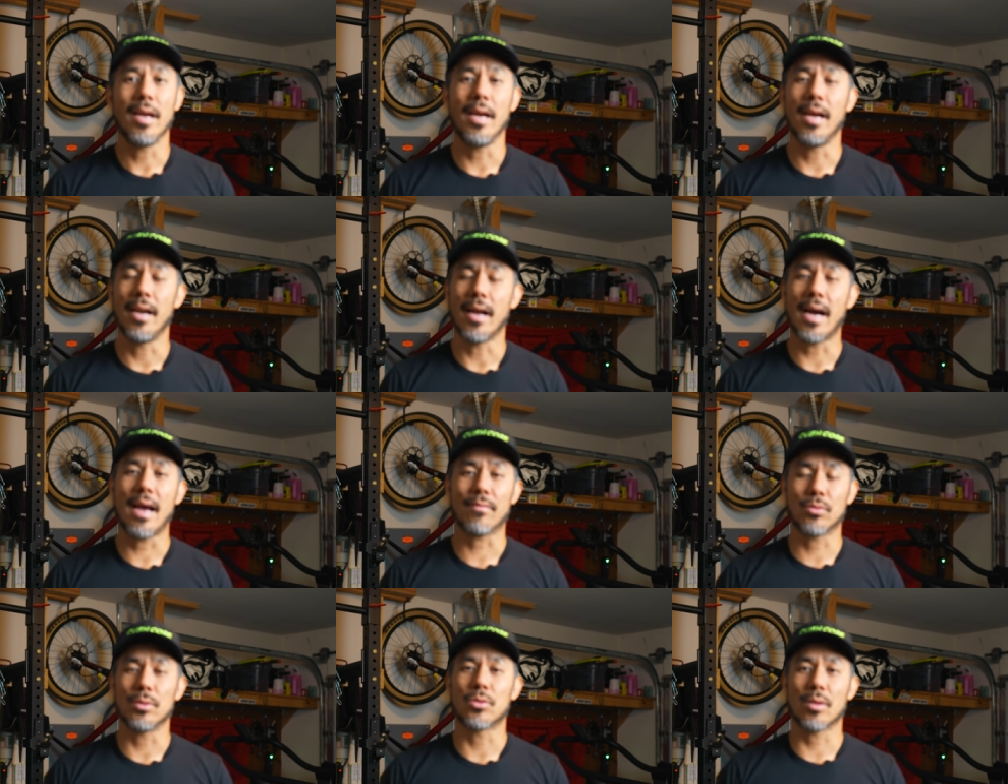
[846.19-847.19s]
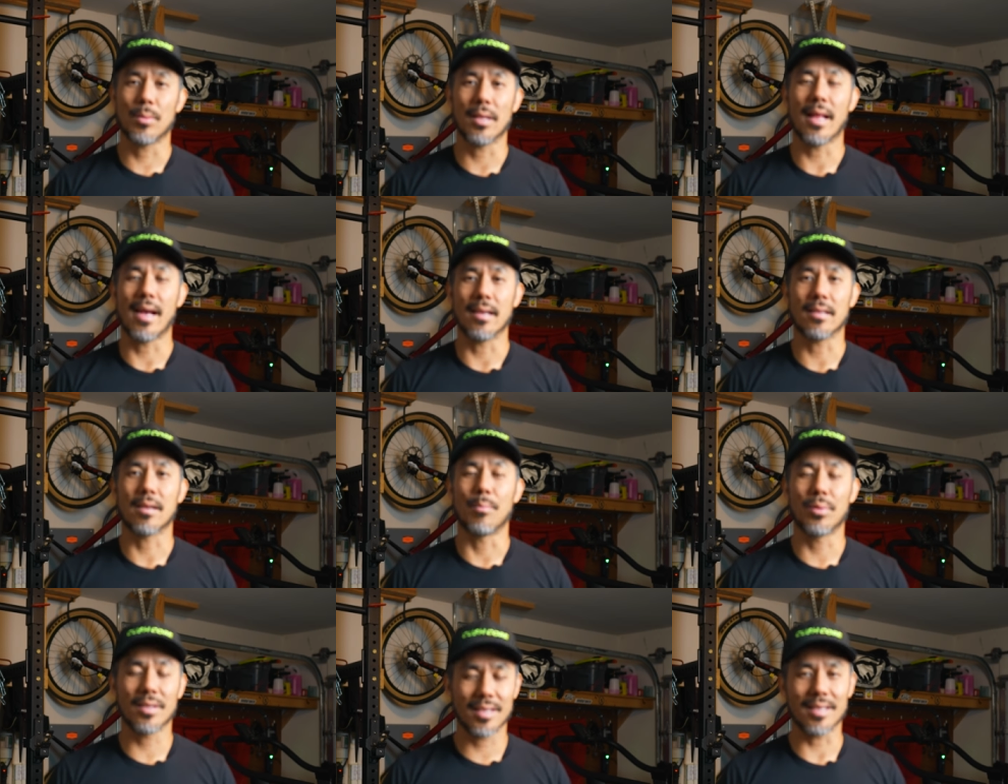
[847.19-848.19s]
And I have to attribute that
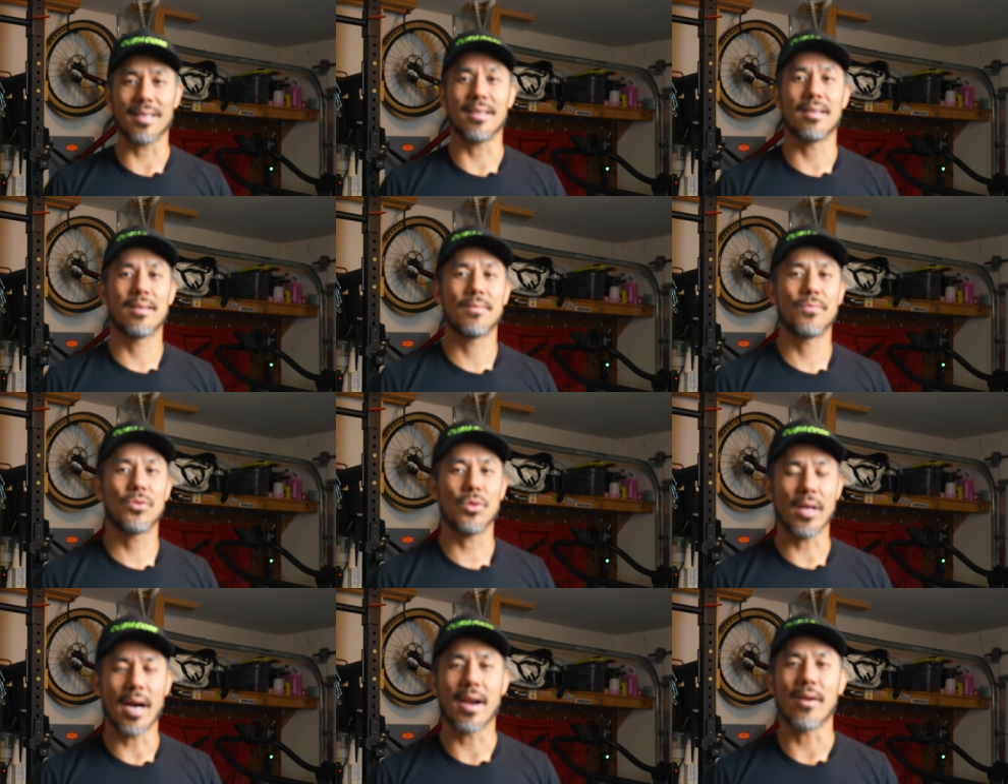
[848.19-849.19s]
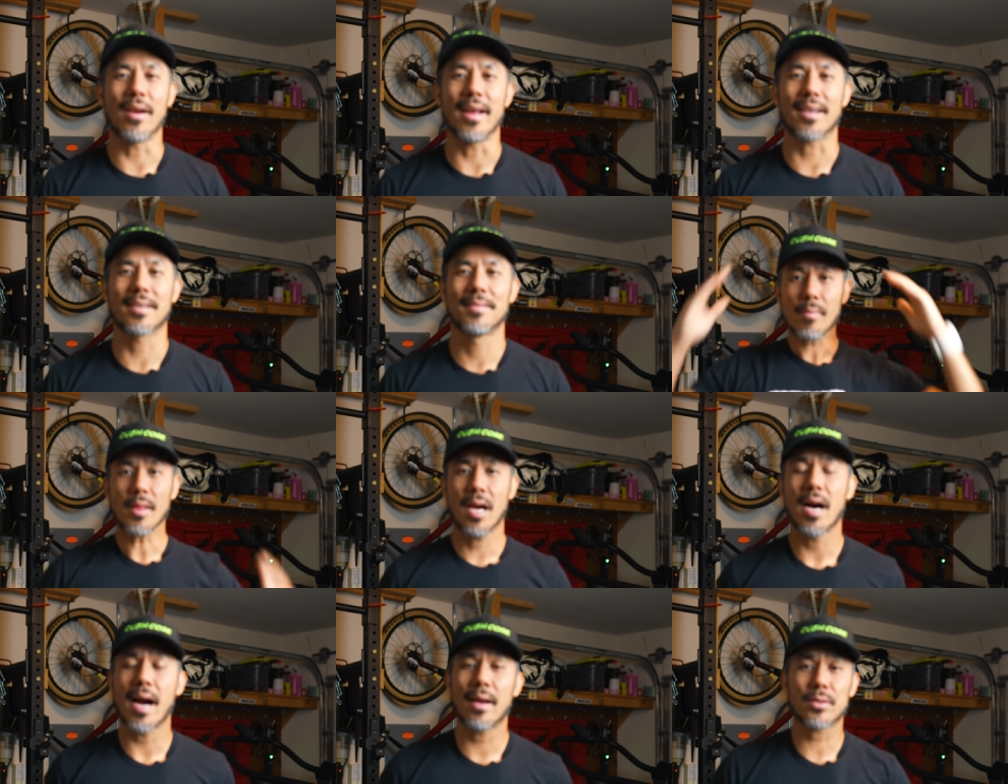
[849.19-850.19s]
completely to the Iron Neck.
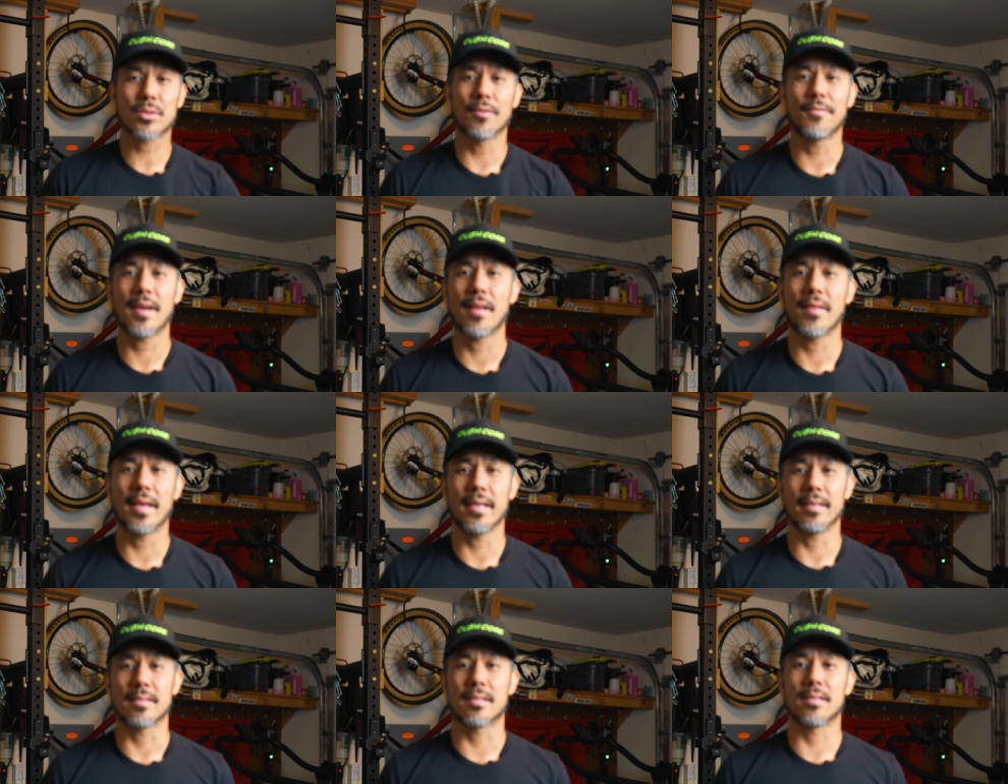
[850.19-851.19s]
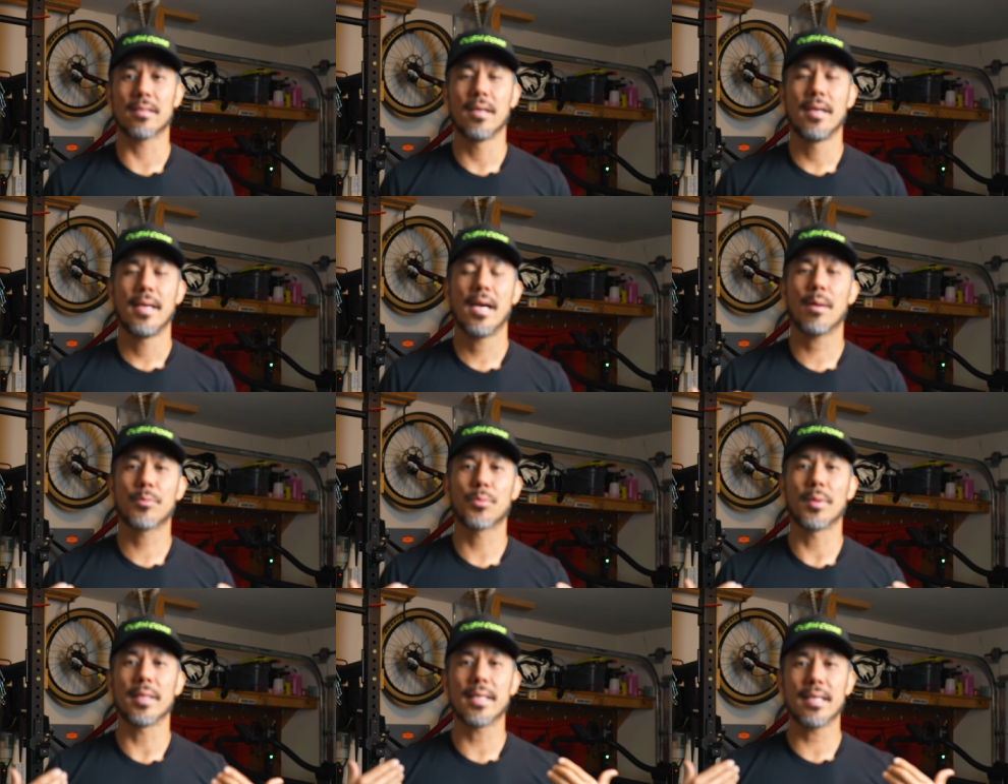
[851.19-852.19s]
I also found that it's helped
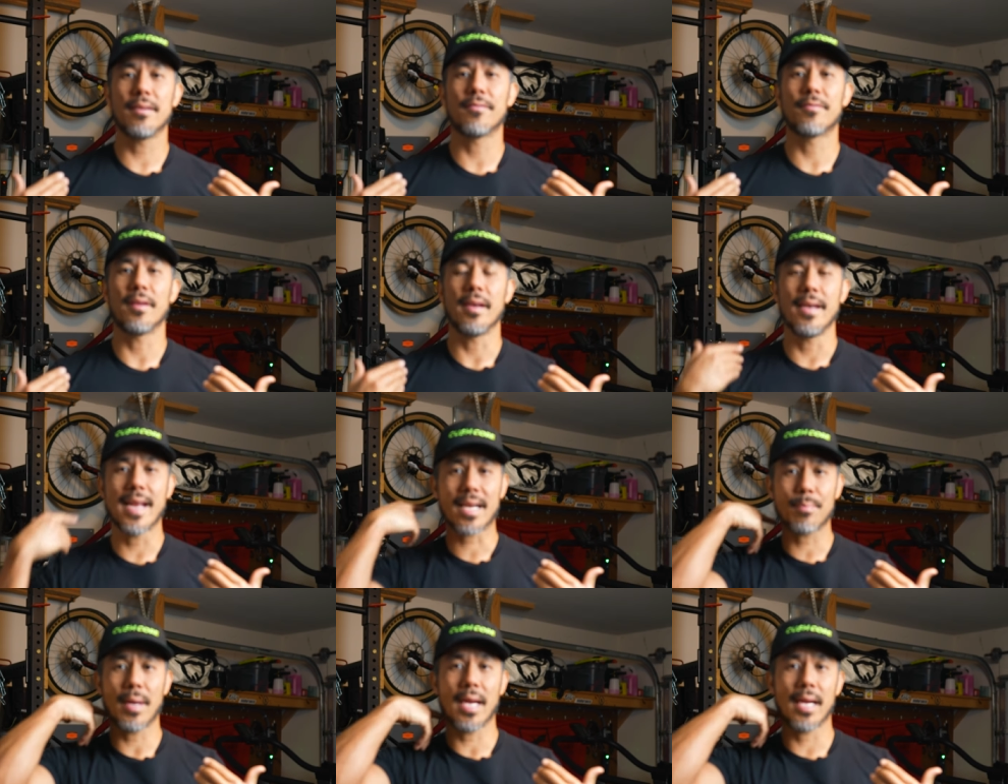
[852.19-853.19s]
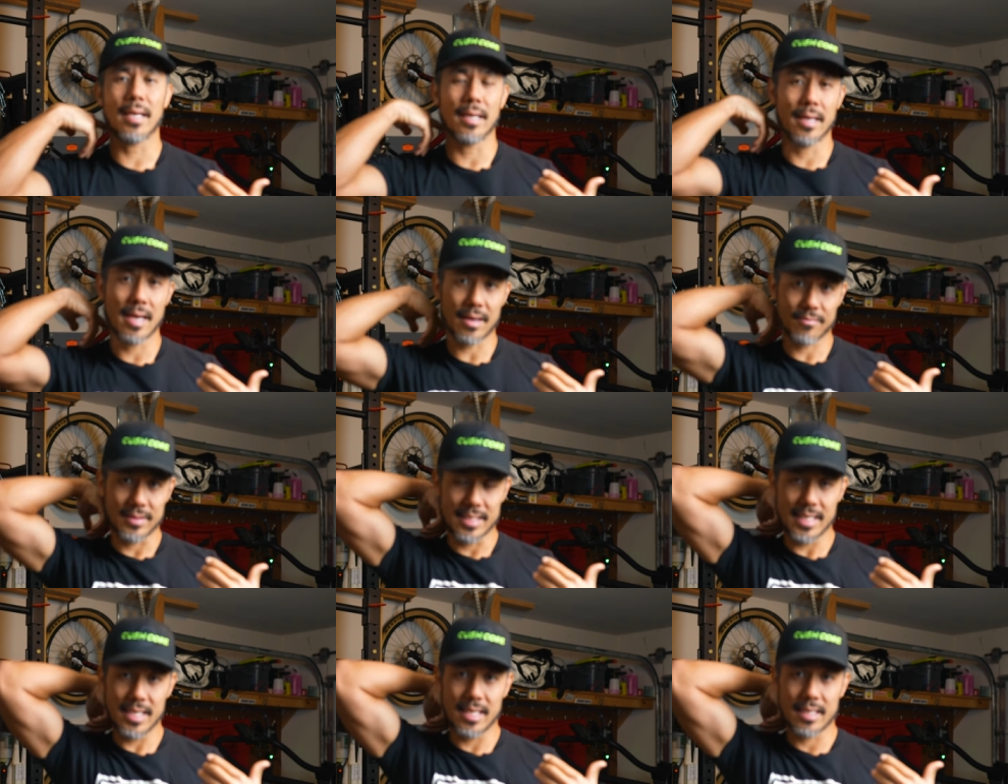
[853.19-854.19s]
relieve neck pain, neck
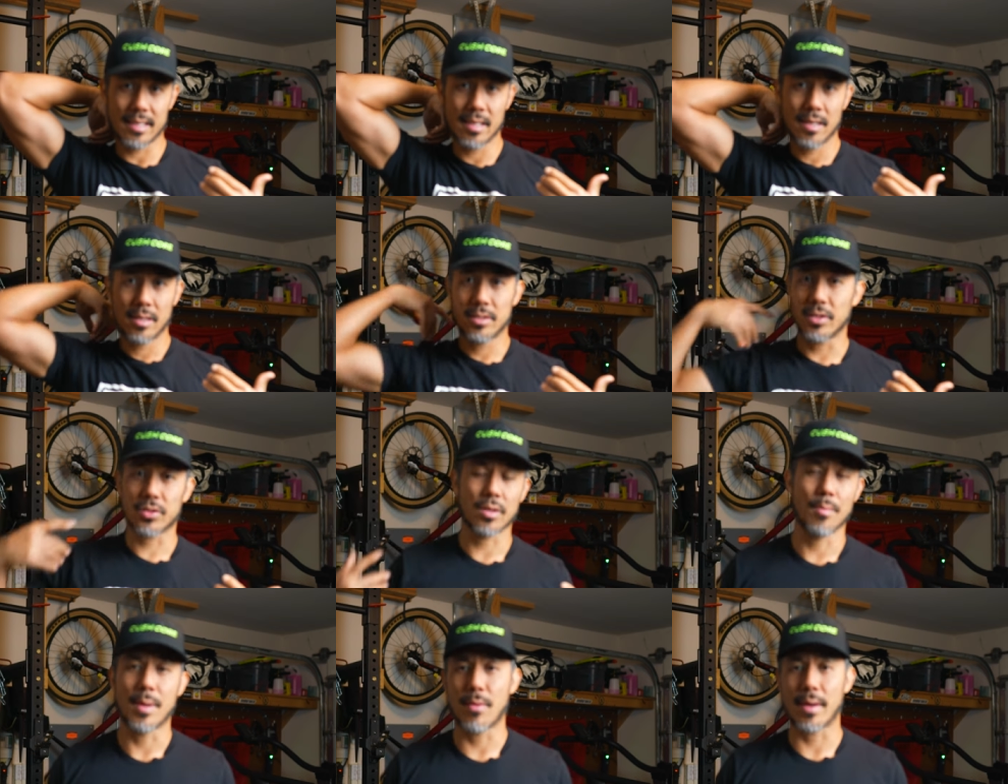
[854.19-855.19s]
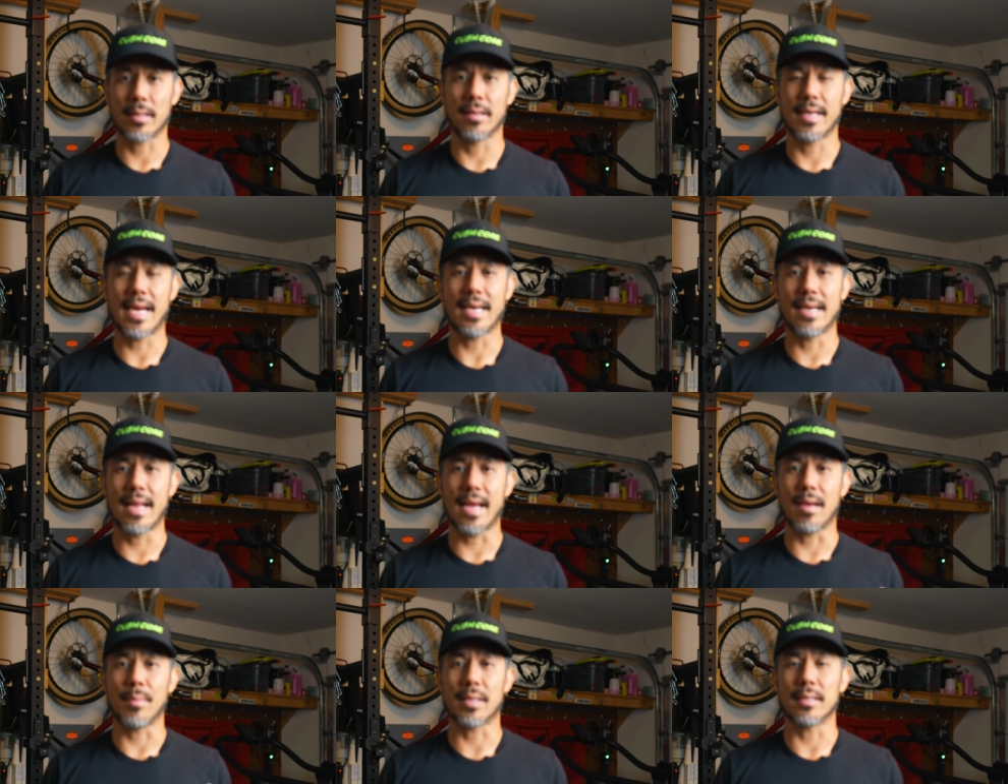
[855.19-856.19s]
fatigue, just on my regular
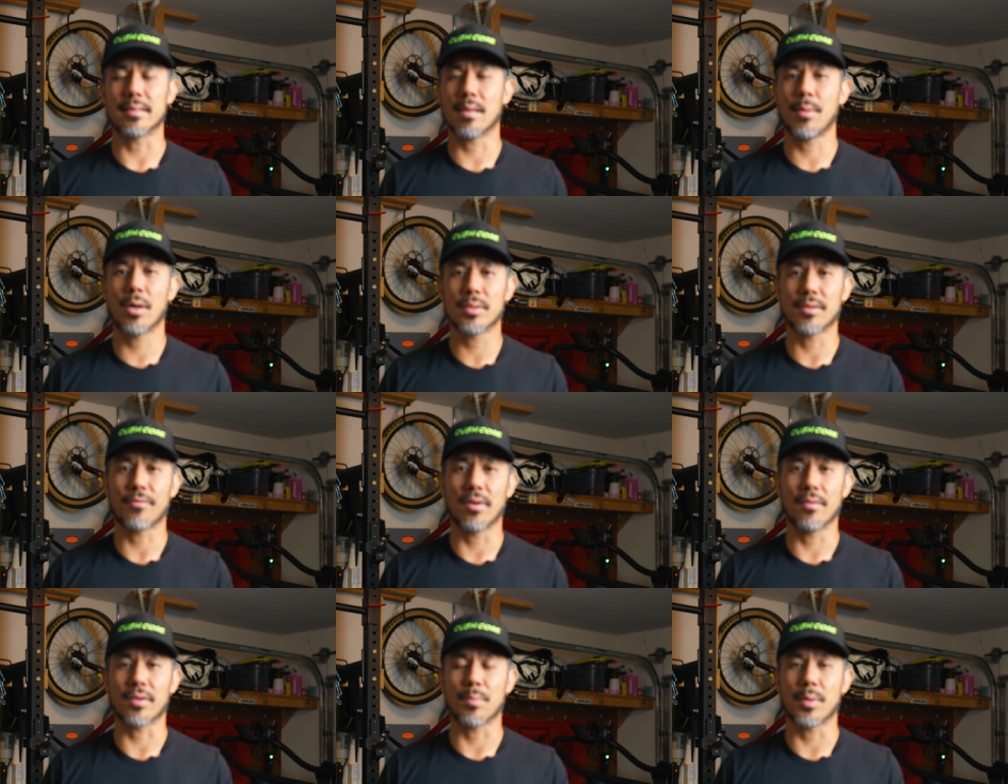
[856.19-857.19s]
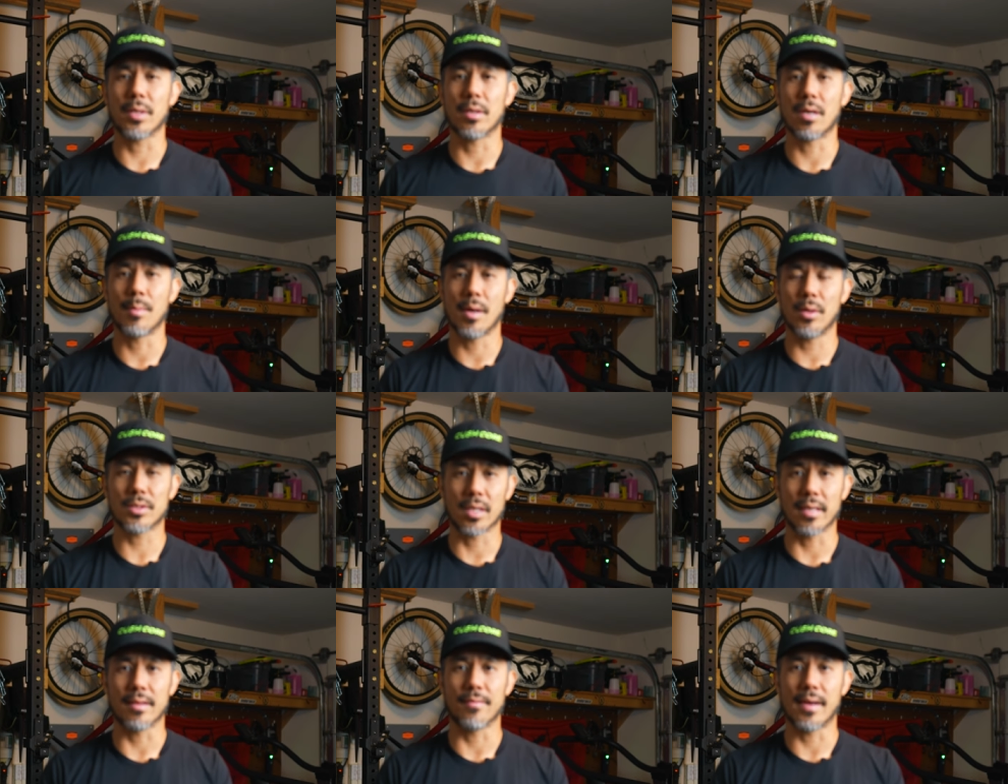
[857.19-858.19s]
day-to-day, because I'm always in front of a computer, I'm always
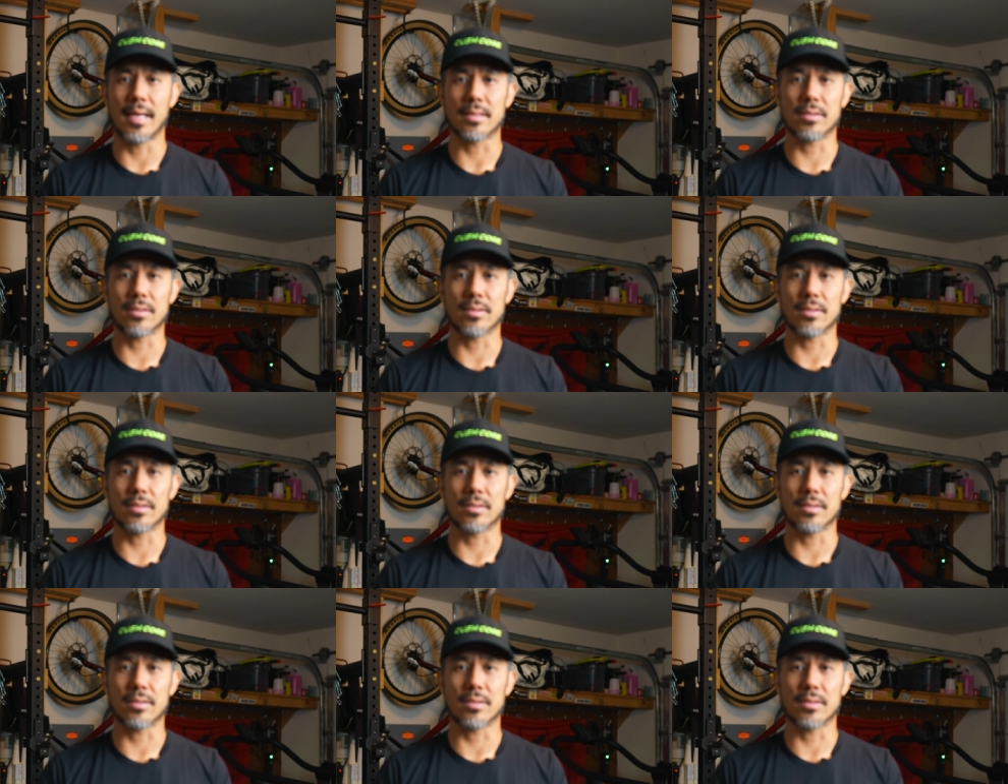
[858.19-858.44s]
on a device.